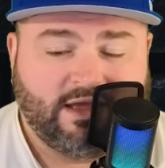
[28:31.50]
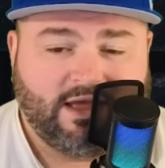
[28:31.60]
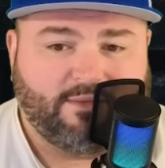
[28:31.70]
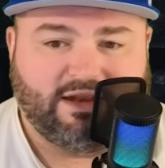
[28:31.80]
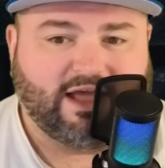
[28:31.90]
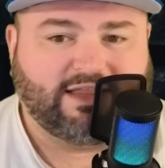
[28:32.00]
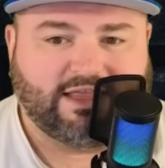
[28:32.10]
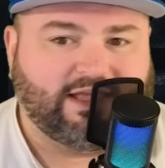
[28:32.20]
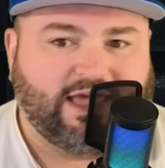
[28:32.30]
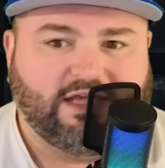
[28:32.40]
I mean, not
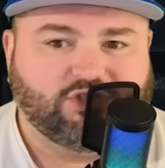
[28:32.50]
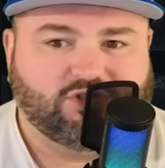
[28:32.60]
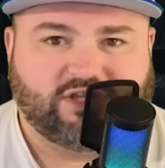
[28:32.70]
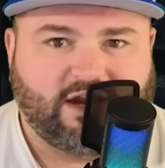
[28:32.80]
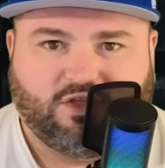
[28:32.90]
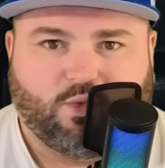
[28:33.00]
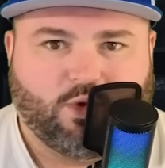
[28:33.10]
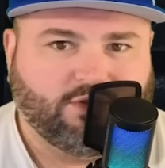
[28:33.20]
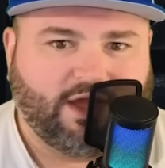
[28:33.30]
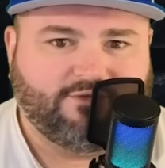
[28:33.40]
that the Kings are setting the
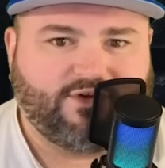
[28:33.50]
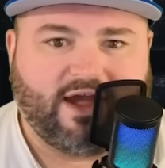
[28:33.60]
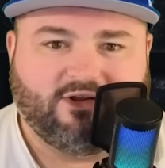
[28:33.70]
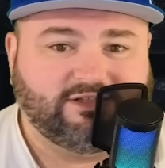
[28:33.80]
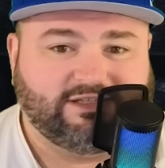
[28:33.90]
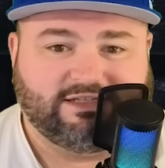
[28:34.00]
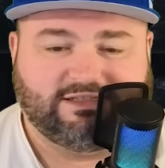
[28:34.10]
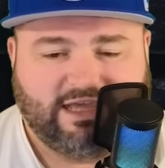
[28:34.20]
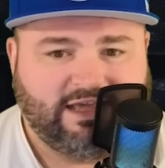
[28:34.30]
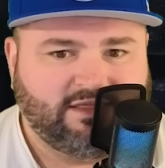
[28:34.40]
world on fire at
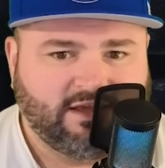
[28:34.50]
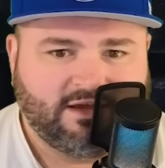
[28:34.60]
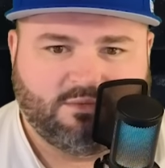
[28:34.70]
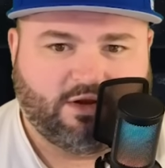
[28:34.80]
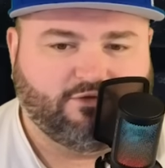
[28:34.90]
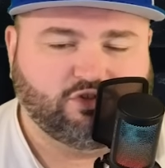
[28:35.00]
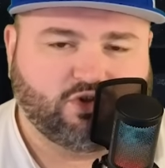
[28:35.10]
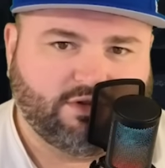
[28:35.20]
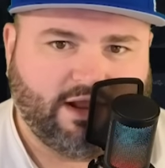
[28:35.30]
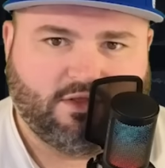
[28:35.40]
16th, but if you
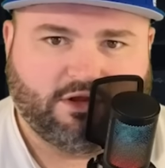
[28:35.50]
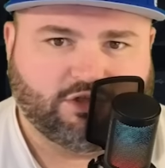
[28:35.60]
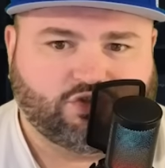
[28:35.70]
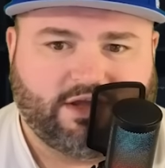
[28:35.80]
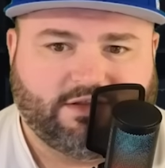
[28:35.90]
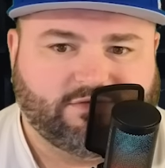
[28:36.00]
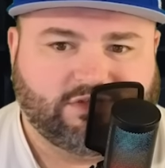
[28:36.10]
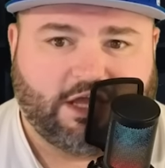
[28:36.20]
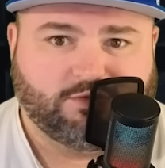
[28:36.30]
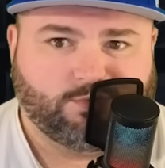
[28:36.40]
scroll down and look at strength of
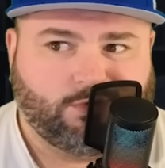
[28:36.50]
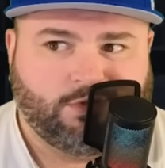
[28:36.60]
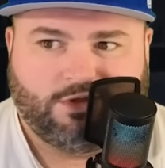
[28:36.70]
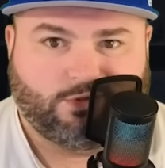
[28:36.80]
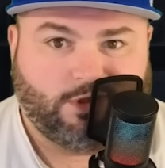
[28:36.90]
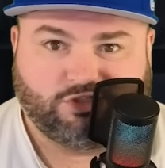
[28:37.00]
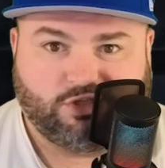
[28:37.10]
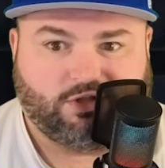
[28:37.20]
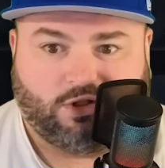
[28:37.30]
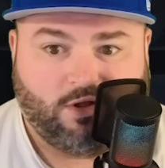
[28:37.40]
schedule, they're
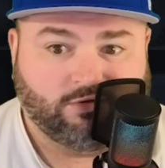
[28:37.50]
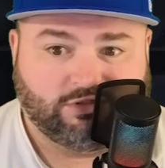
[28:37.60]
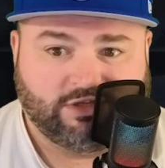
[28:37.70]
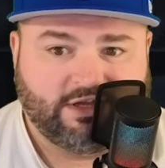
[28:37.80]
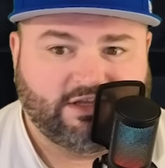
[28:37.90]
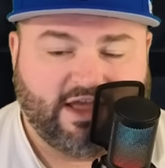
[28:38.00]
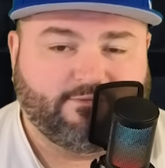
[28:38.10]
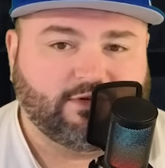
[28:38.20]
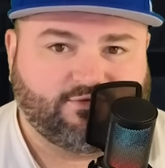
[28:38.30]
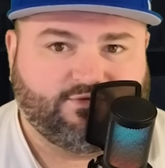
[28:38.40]
actually close.
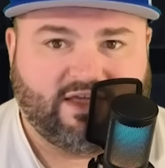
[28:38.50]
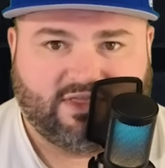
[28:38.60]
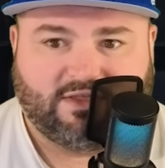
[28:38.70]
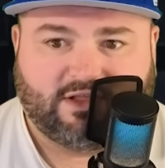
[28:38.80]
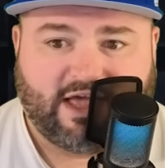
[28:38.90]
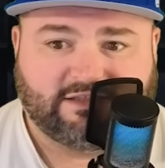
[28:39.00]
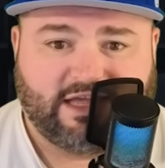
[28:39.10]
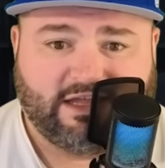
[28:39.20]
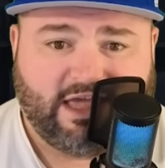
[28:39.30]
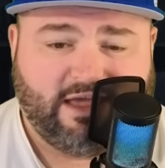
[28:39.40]
Denver's fifth in the last
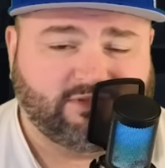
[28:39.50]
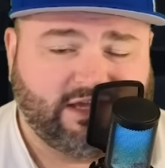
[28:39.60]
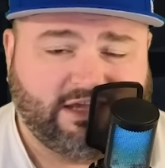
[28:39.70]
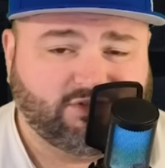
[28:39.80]
10 games. The Kings are